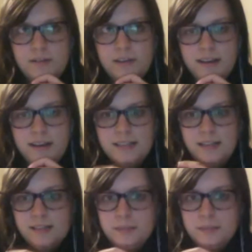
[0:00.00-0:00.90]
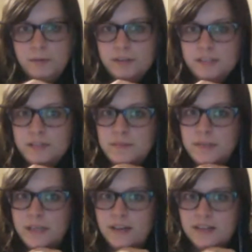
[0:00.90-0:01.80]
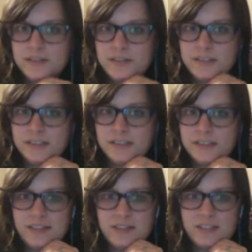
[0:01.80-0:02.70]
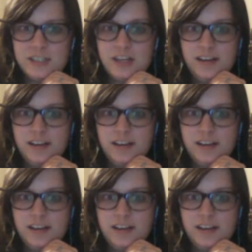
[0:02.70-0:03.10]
of can tell he's a person, but he also just doesn't give a shit.